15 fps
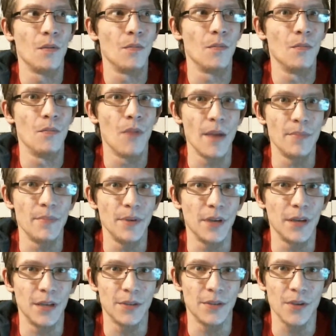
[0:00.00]
might be
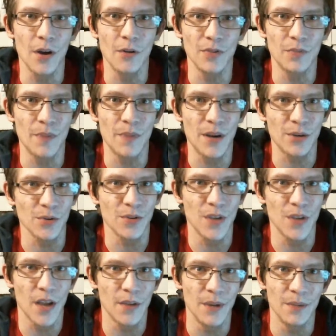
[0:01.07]
getting its own special
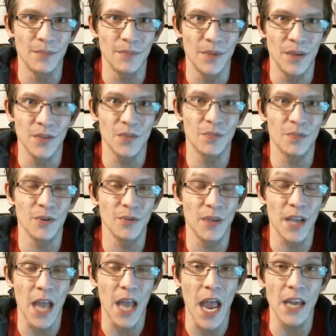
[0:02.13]
segment because it's supposed to be
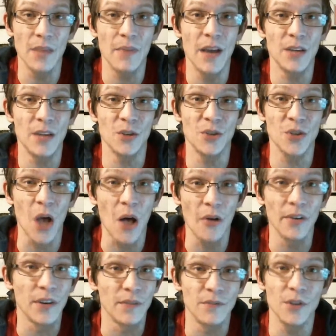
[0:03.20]
like 80 pages
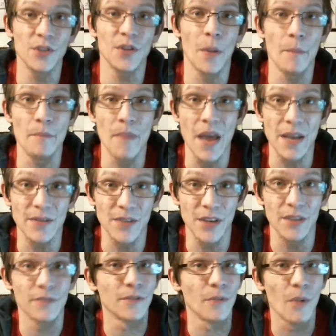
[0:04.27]
solid of just
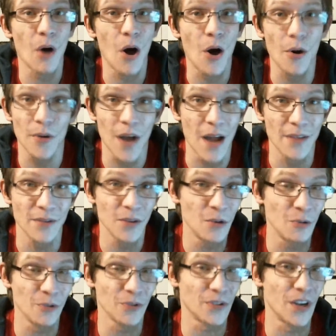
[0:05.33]
amazing from all kinds of
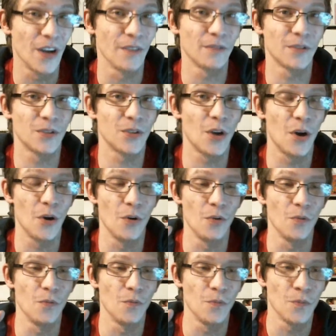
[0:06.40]
cool stuff.
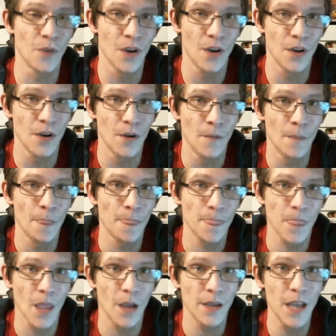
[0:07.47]
So,
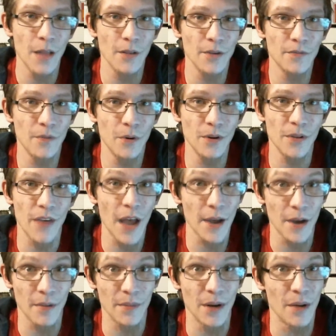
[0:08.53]
yeah, look forward to
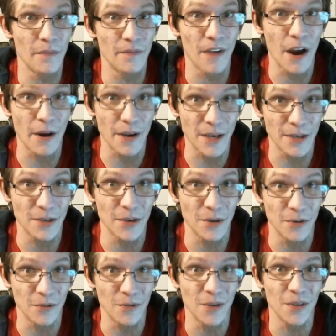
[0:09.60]
that coming up very
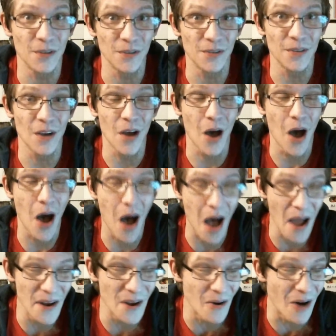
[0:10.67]
soon because
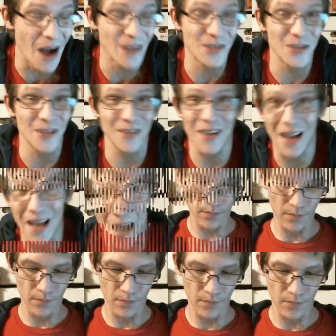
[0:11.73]
I know I sure as heck
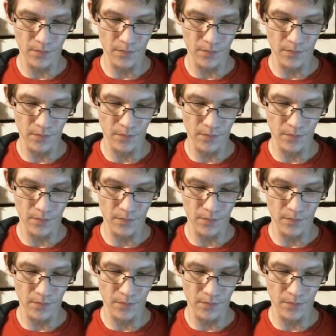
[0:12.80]
am.